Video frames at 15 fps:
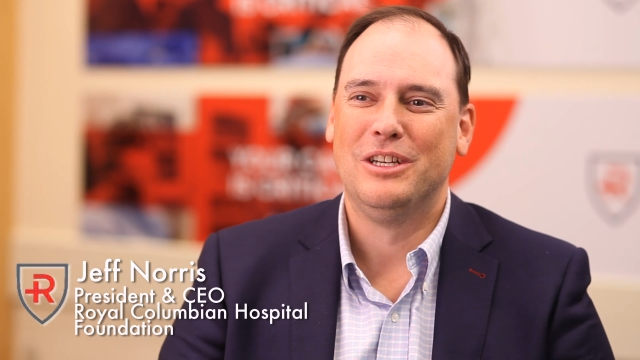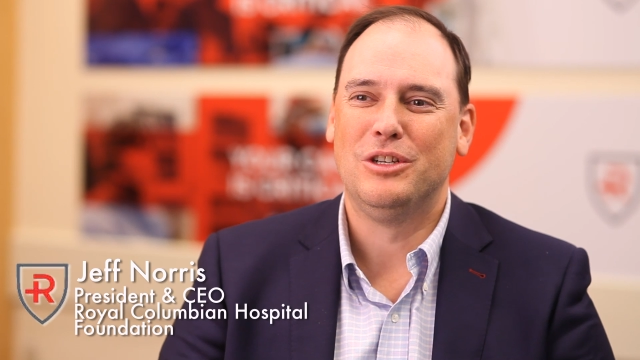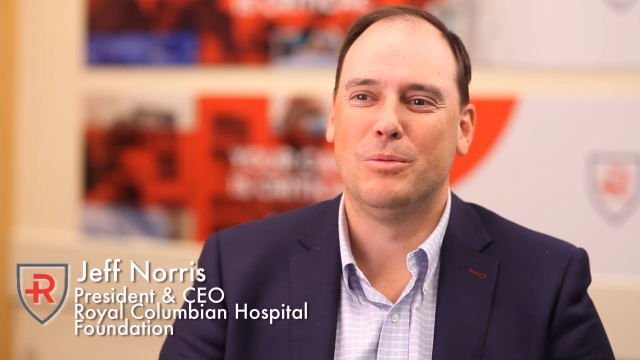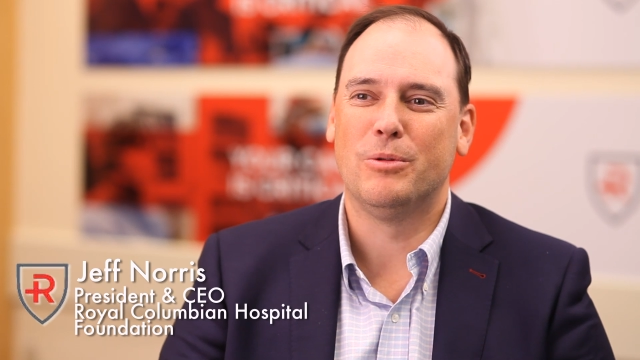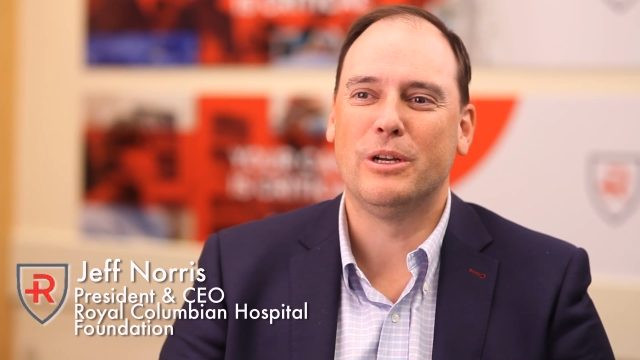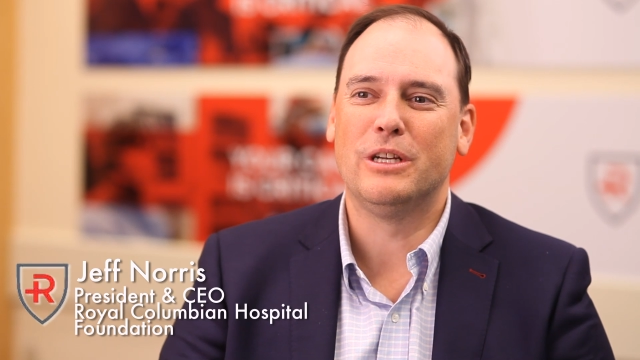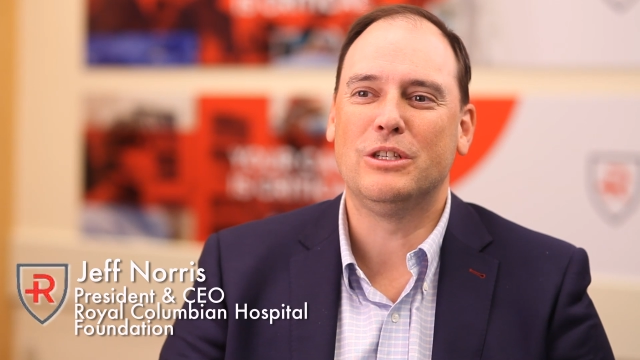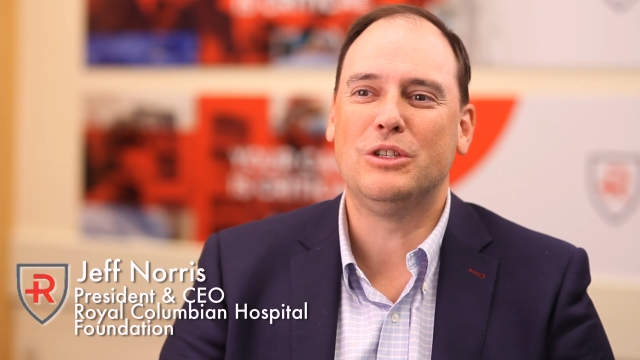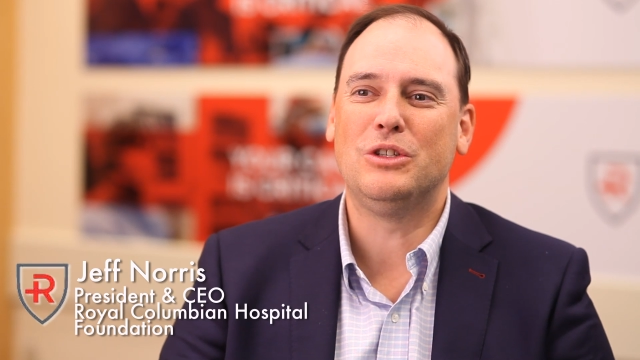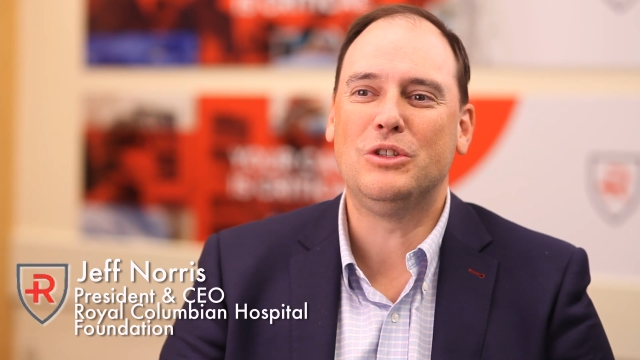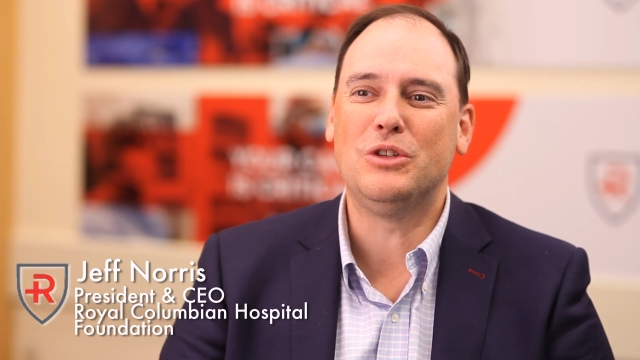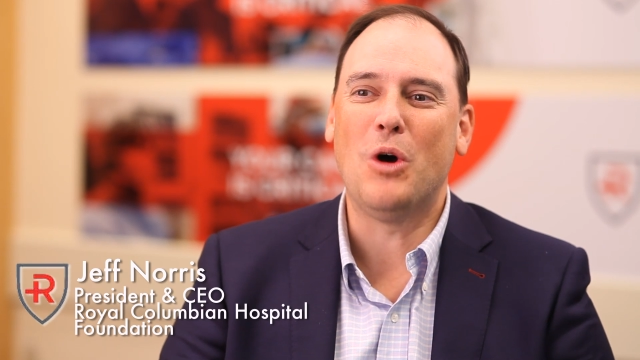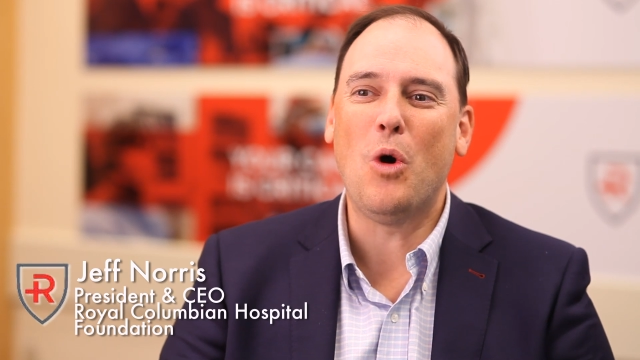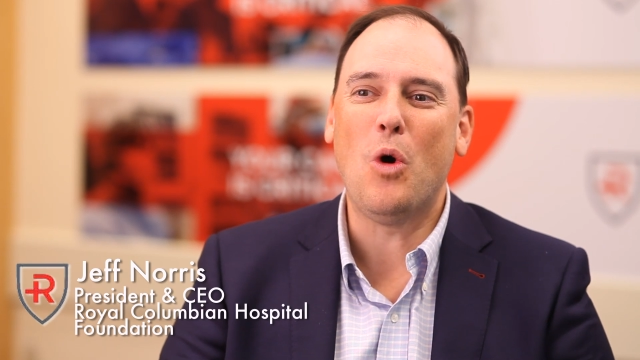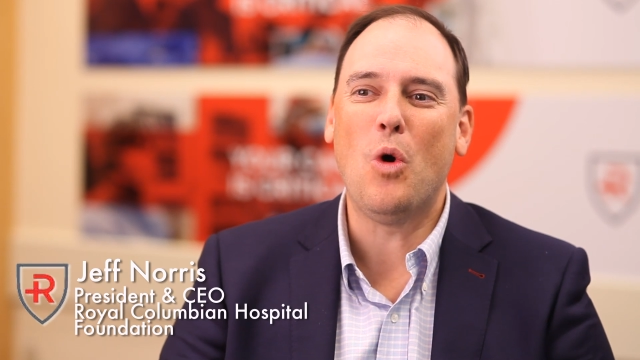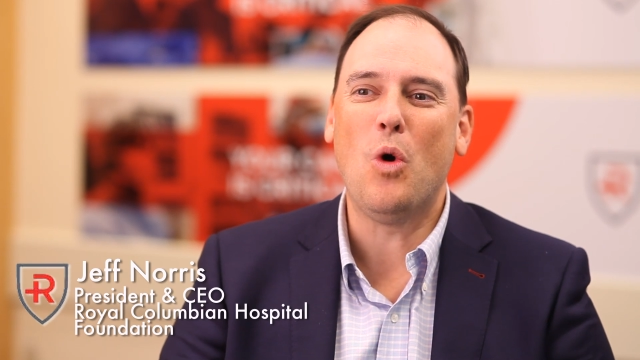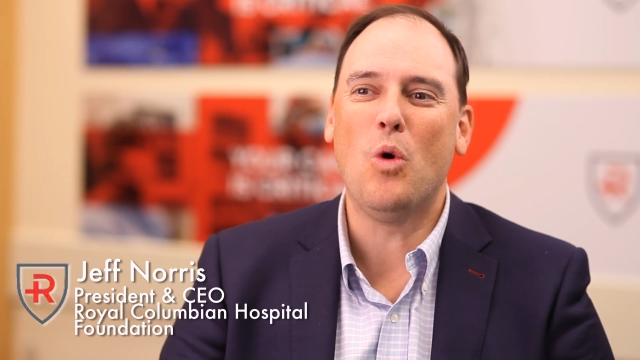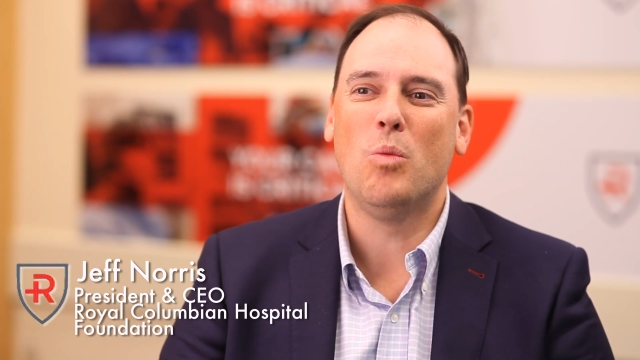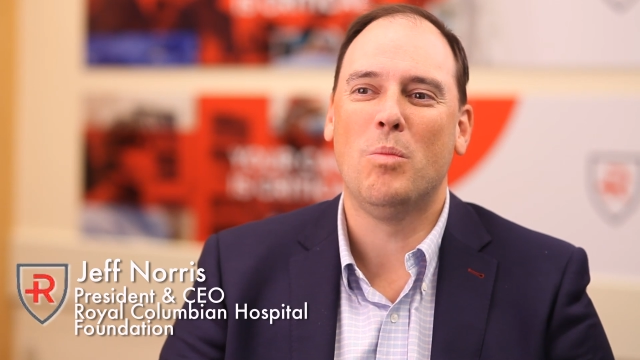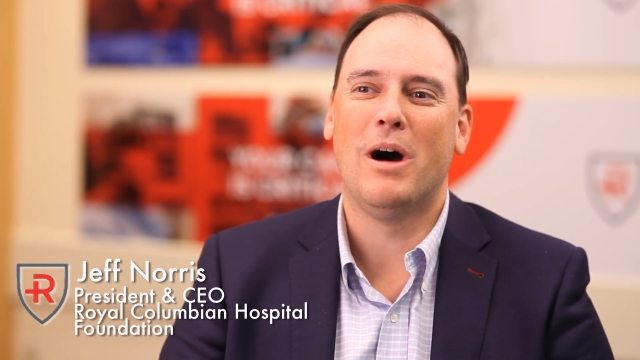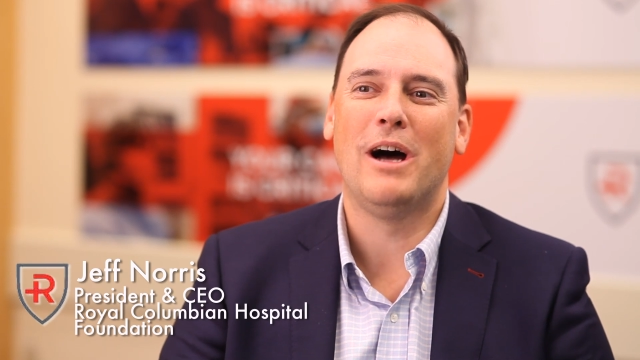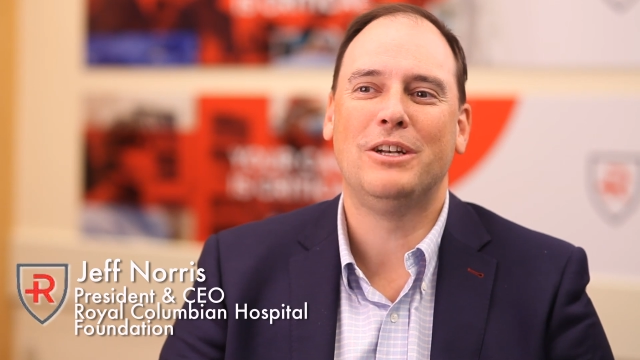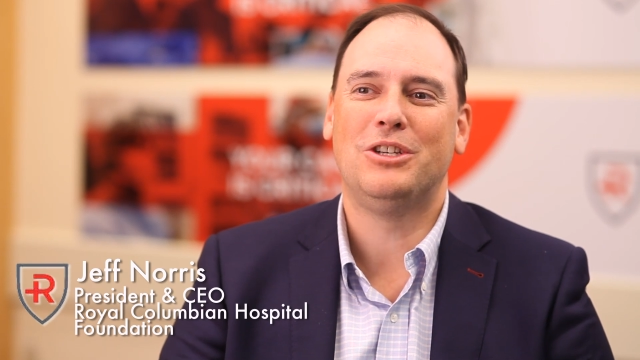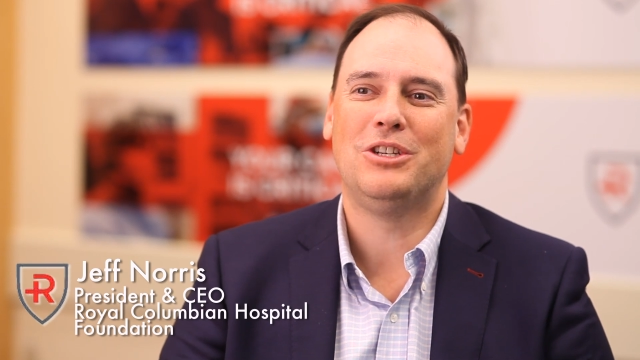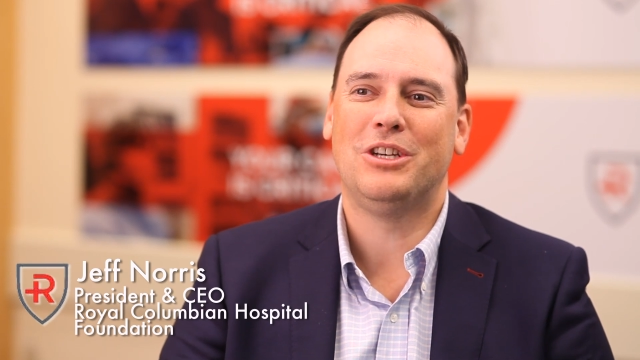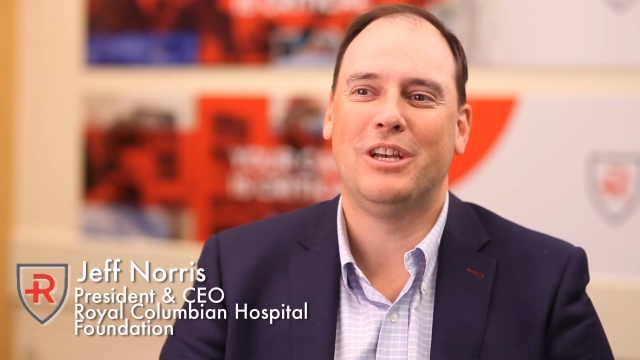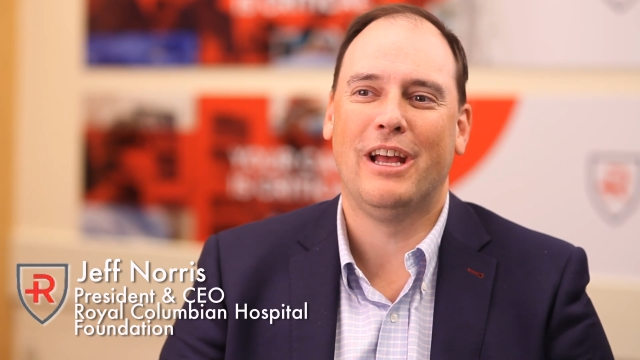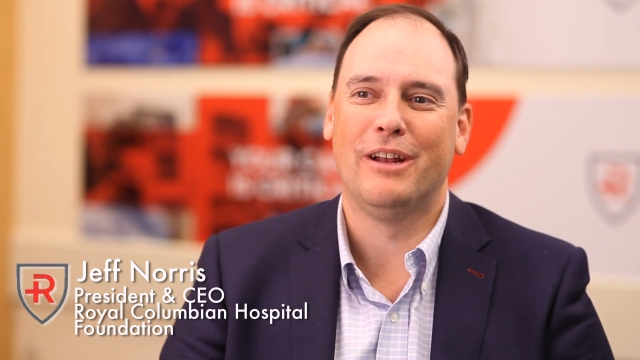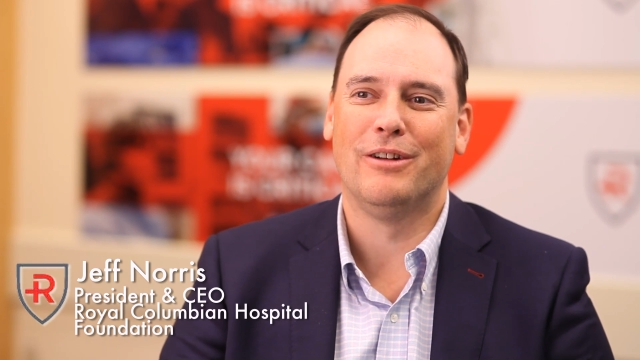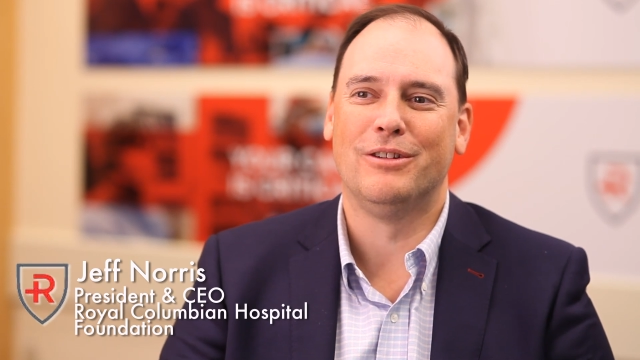She brings so
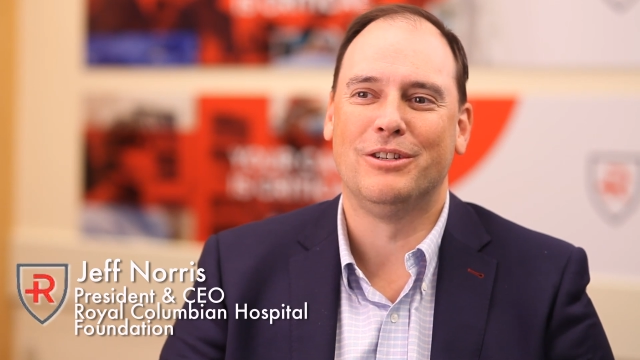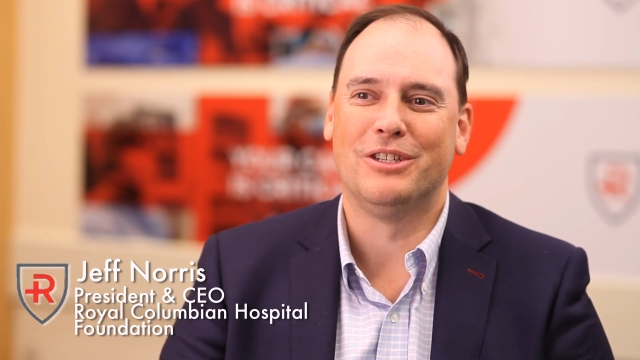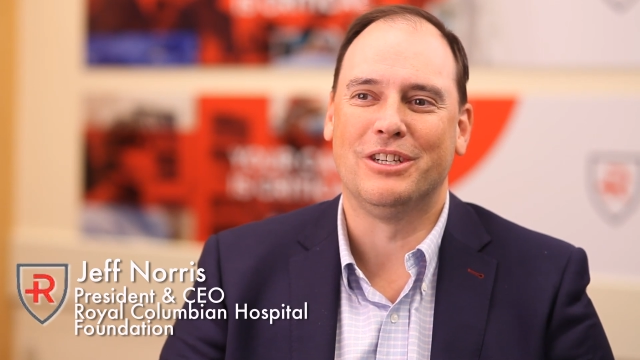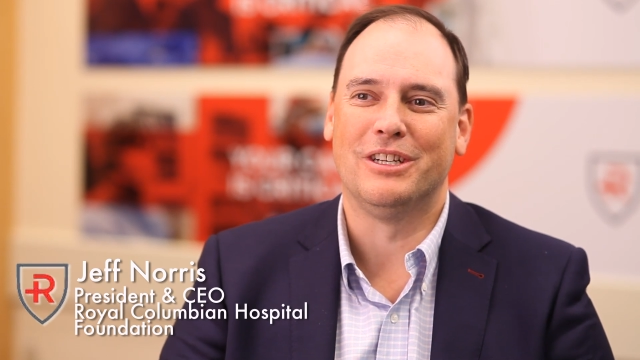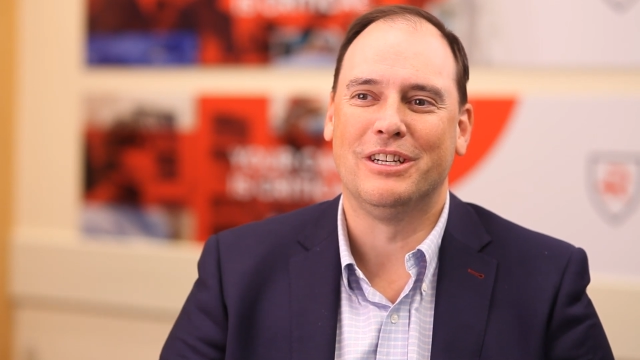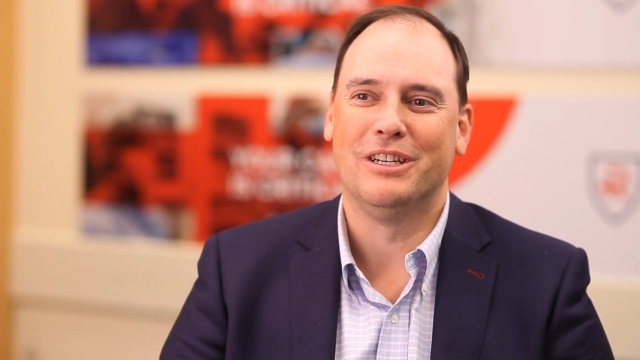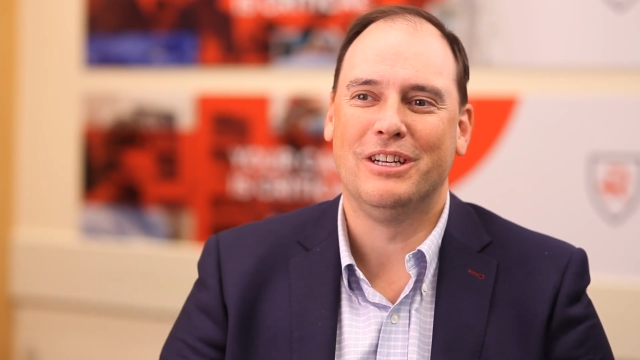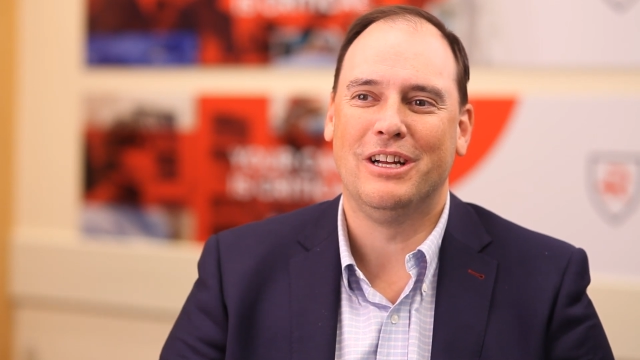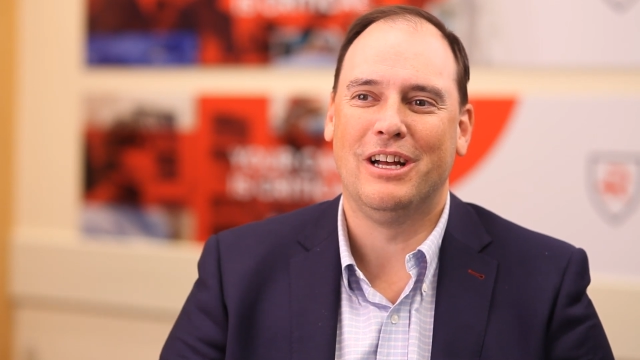much energy